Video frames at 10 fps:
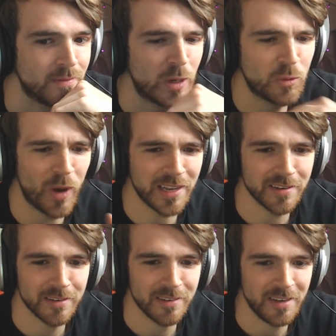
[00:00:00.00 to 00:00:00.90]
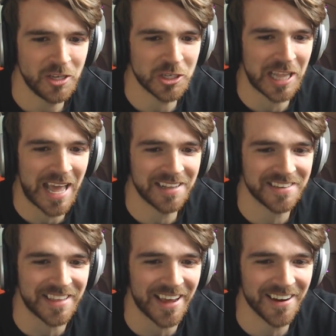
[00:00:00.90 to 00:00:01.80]
What? He just
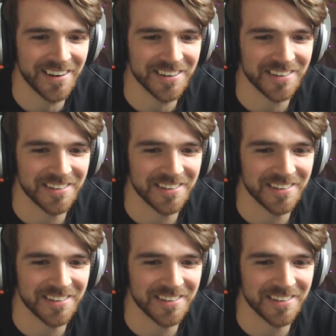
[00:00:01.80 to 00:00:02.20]
lands there?